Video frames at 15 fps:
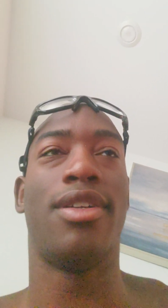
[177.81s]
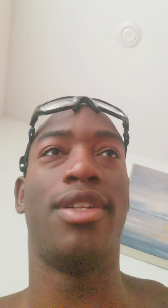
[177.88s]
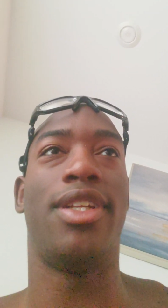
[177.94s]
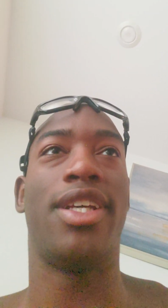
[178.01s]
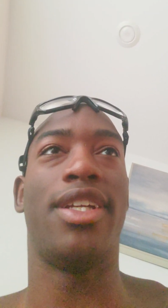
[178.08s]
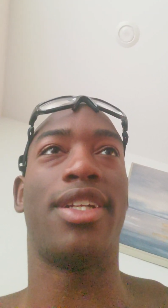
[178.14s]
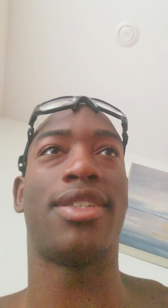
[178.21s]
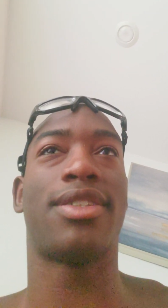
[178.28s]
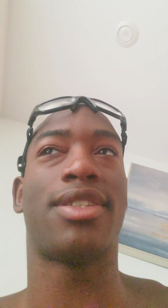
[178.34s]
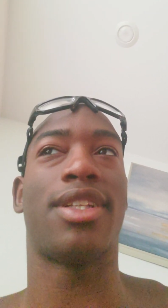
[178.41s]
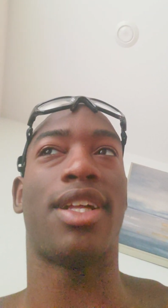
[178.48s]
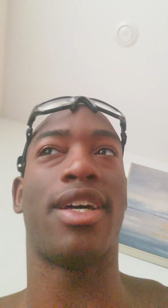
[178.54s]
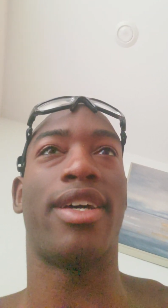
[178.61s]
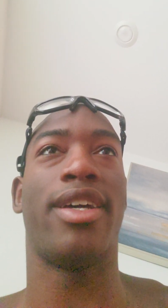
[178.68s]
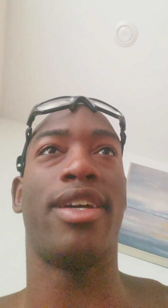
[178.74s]
then it's
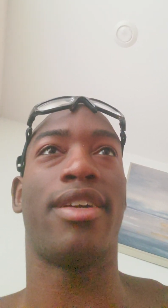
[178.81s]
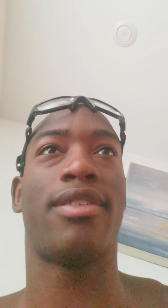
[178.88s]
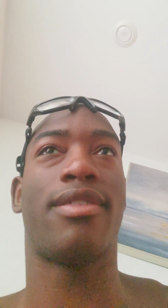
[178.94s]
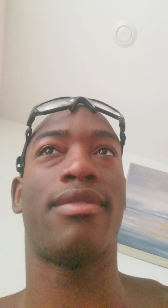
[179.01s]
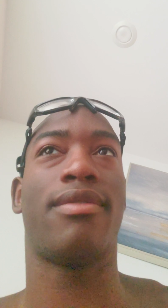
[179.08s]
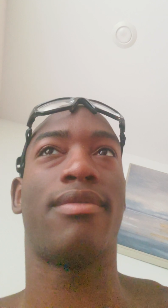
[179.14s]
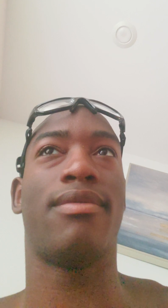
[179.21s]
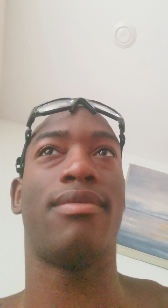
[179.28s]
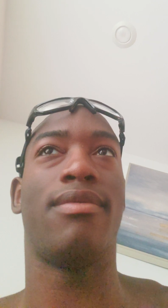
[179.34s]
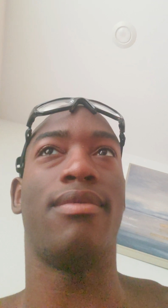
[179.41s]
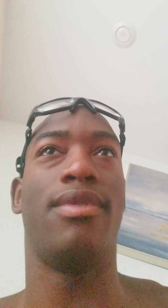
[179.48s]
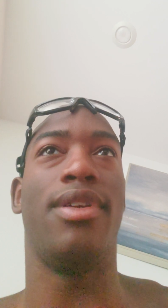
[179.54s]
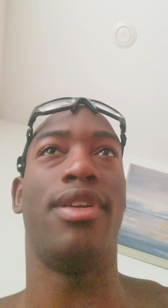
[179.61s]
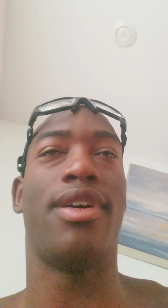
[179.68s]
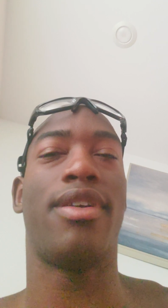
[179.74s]
like
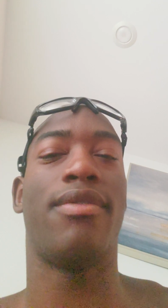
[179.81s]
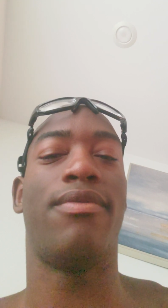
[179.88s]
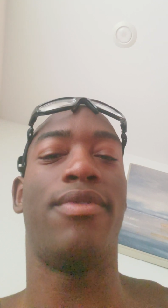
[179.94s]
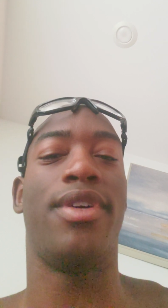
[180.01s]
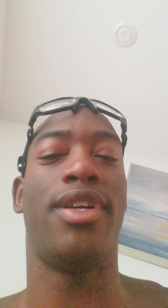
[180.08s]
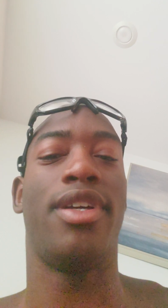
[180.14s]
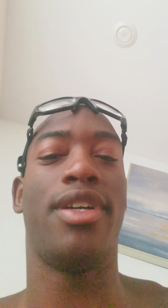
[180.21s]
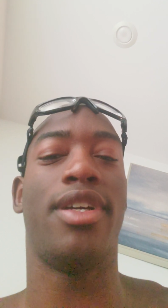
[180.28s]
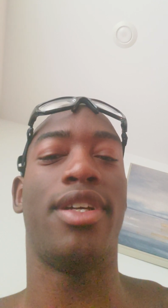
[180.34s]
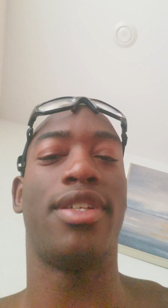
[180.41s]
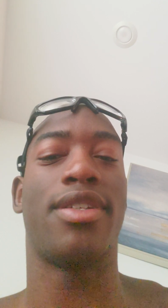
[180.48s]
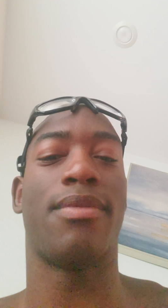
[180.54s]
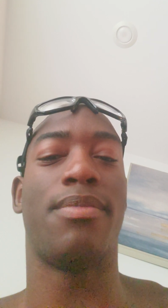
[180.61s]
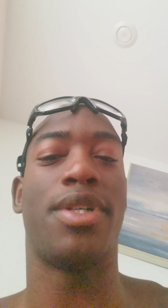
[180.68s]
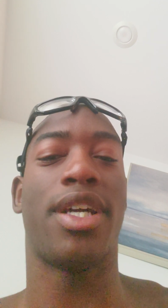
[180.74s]
none of it
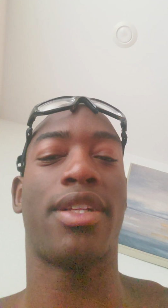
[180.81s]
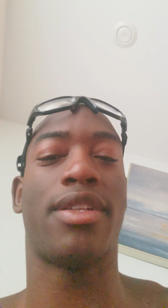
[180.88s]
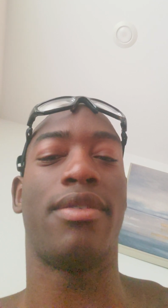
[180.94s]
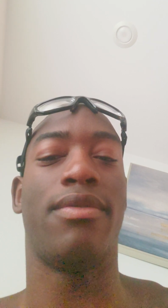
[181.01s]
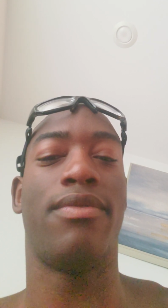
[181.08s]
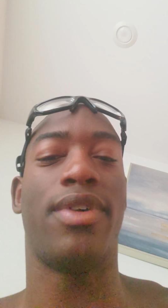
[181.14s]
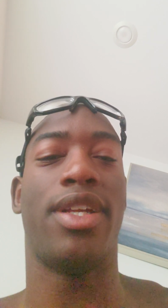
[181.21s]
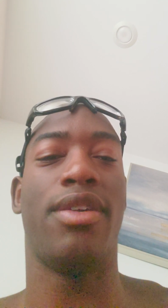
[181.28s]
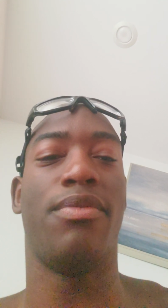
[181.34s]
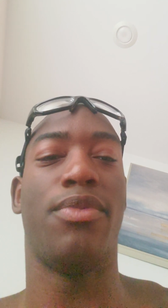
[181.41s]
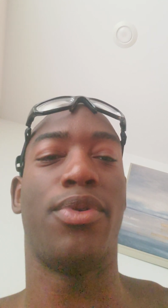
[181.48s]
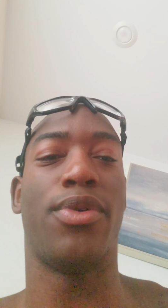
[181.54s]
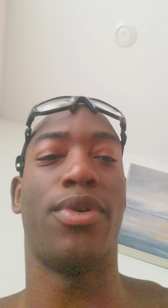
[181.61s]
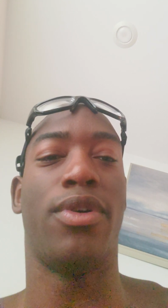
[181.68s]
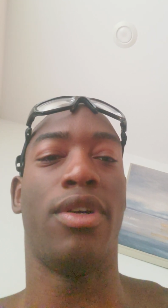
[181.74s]
is objective
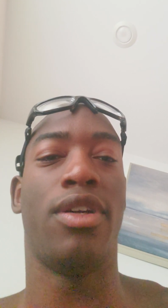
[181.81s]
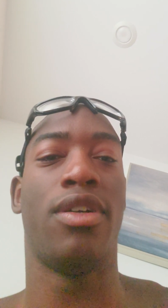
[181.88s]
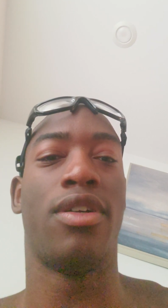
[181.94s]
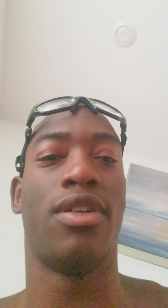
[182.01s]
anymore.